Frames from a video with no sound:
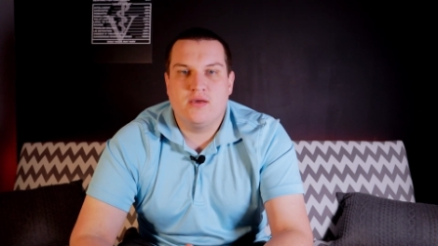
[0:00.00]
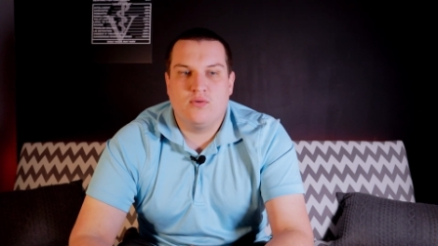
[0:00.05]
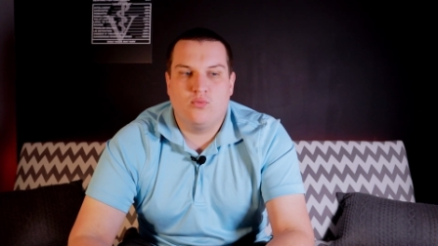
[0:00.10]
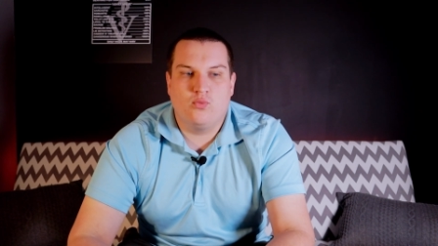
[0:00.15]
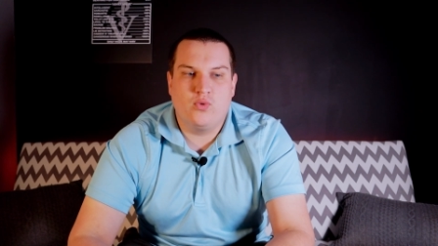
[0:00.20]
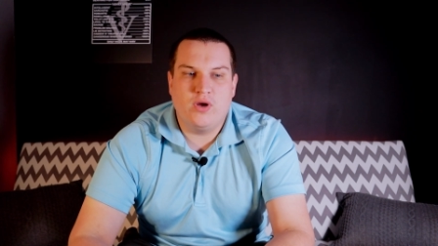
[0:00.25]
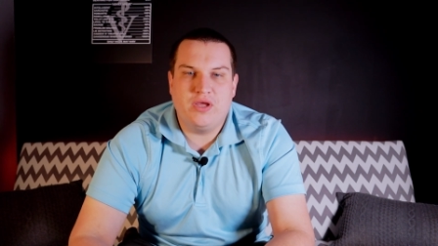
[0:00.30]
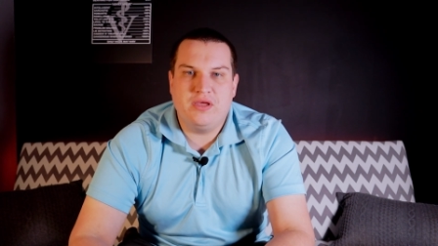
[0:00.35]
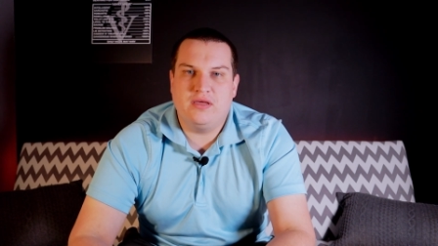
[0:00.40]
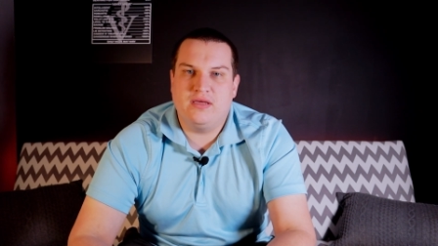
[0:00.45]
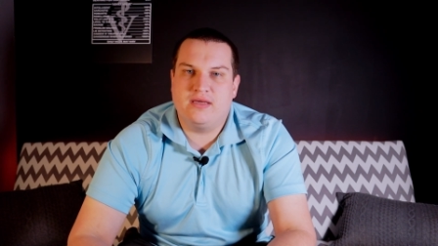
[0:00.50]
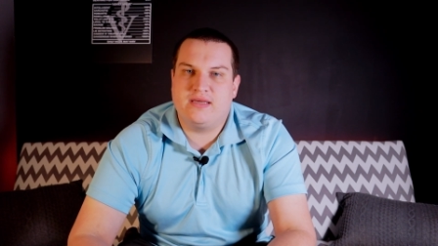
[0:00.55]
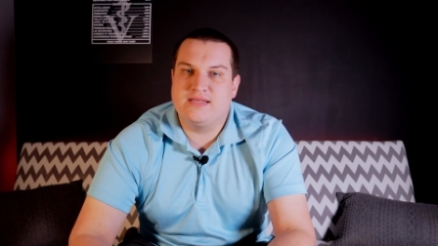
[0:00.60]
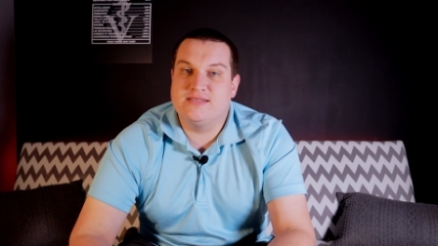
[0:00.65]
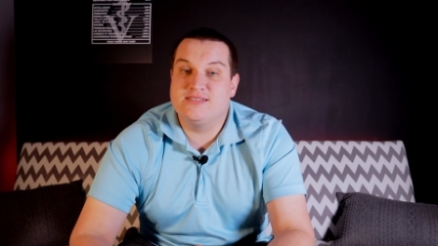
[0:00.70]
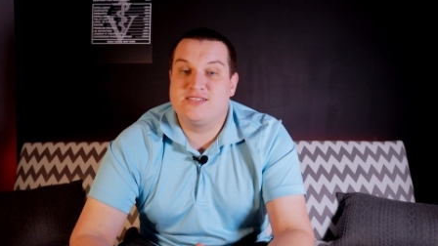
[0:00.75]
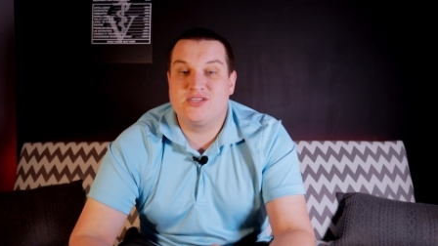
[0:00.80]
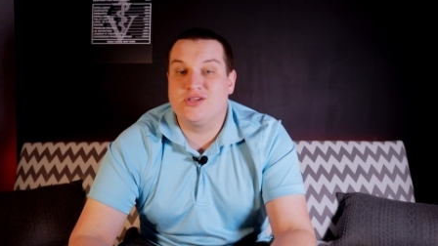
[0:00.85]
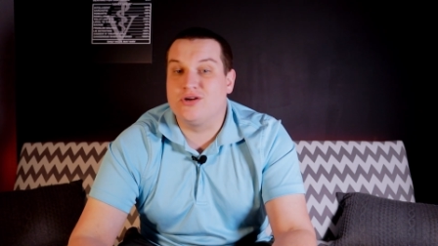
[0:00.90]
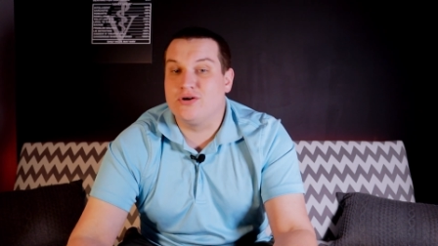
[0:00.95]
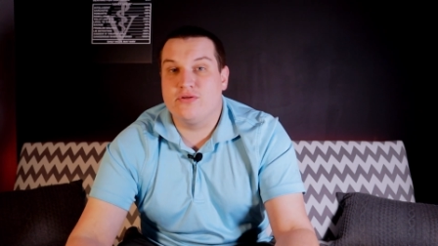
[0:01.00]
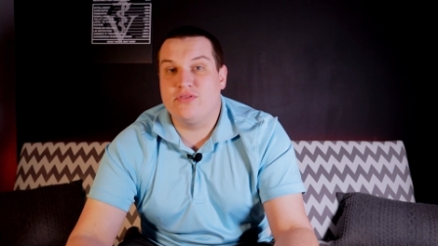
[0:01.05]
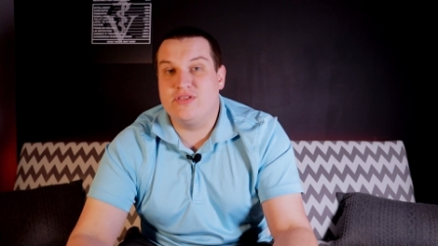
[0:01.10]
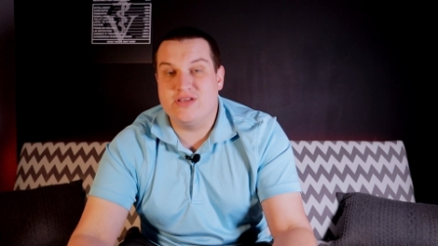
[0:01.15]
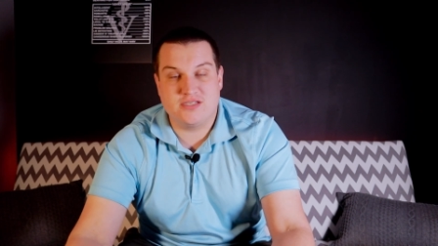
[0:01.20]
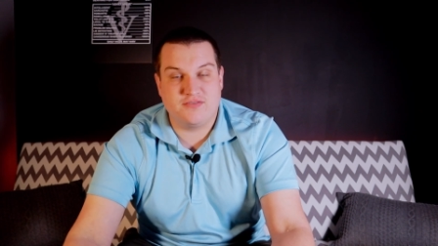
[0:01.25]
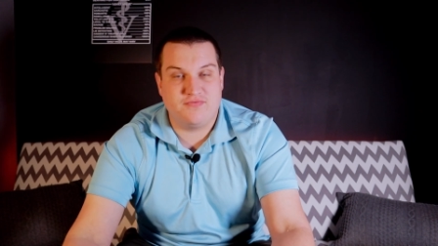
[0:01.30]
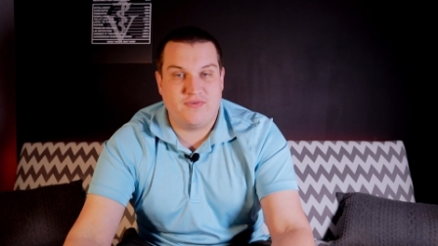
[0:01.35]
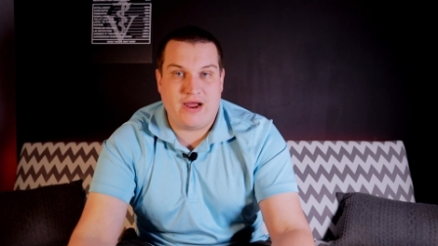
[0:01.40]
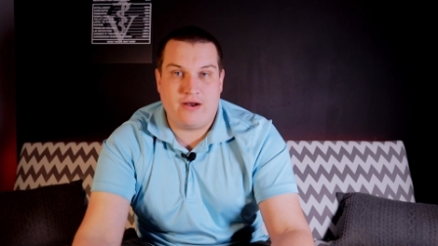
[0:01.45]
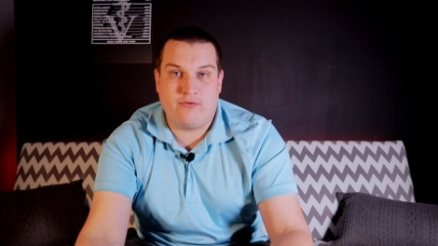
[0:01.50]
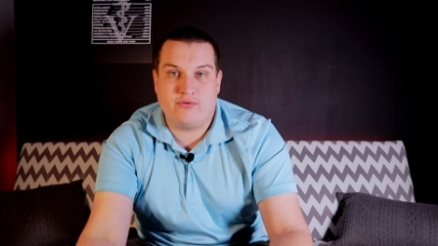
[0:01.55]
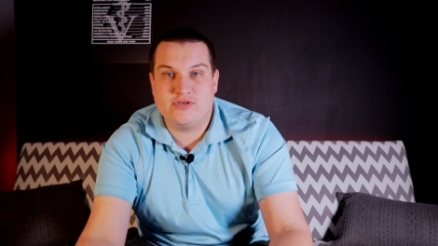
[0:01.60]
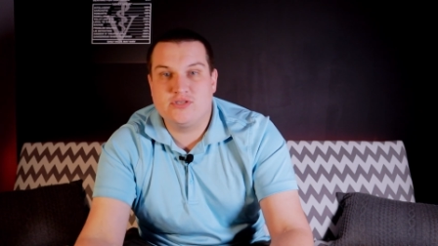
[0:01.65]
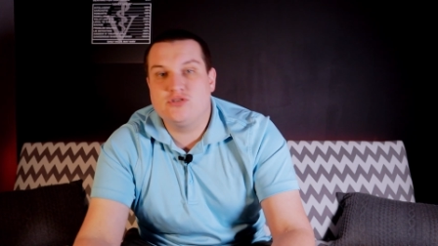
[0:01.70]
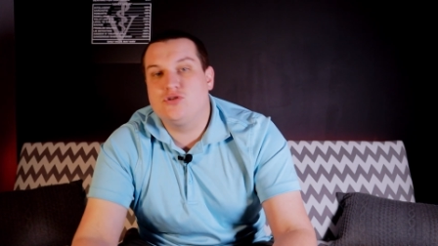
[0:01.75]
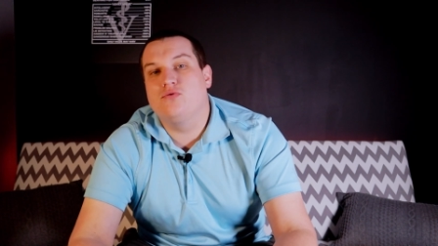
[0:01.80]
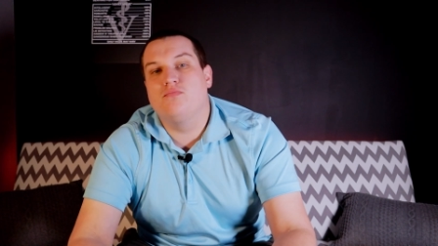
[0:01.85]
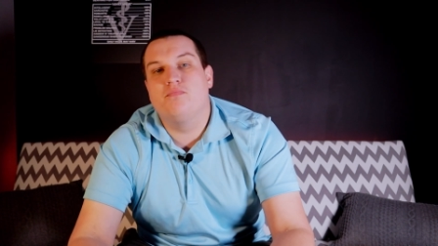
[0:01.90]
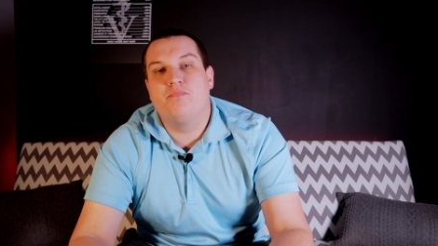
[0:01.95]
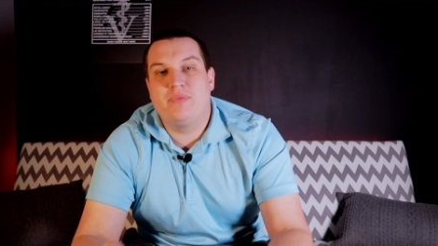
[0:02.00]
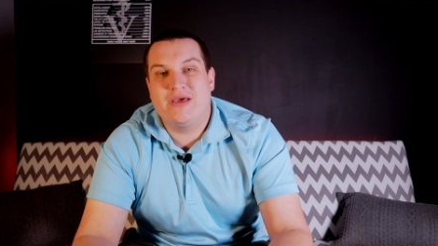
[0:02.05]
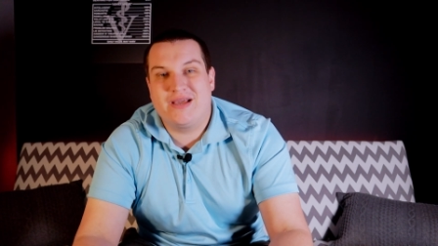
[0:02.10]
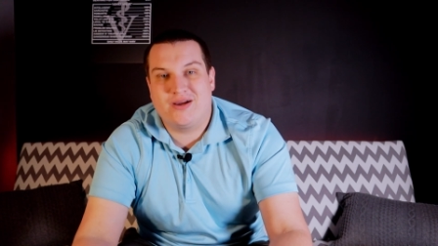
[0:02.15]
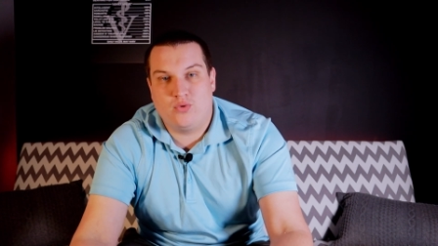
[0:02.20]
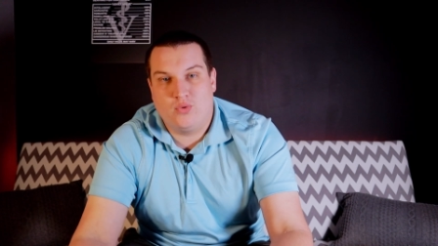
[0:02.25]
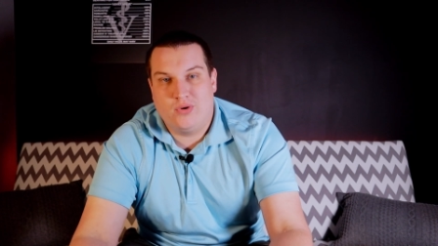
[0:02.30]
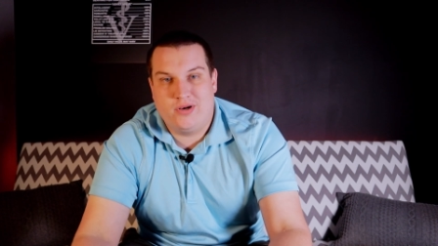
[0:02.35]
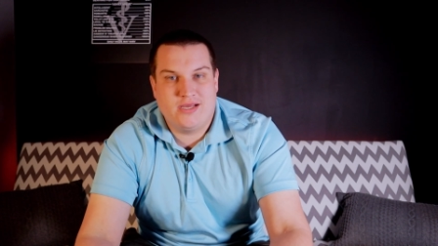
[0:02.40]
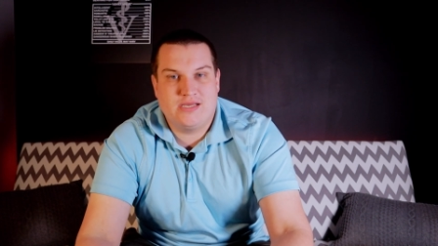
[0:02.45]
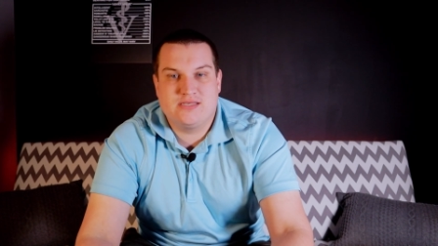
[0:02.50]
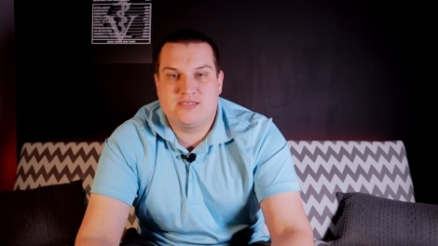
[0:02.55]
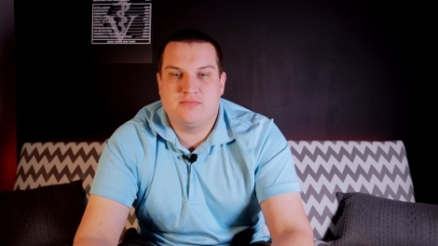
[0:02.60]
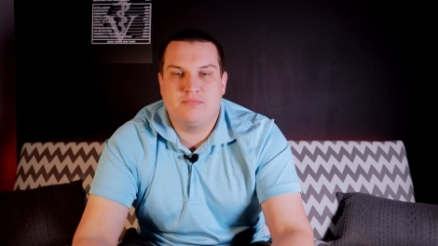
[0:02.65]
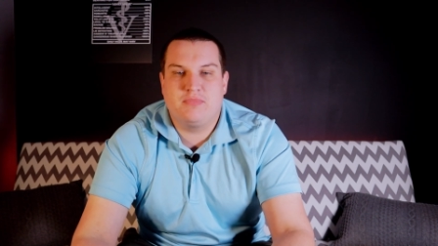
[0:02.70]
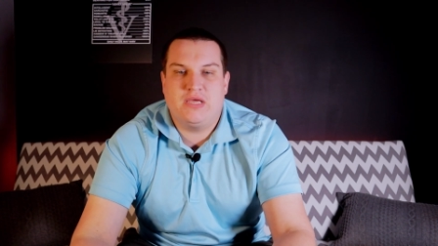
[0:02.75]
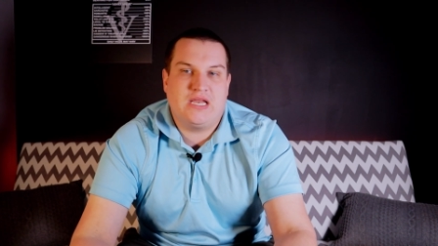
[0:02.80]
We consider this virus ubiquitous,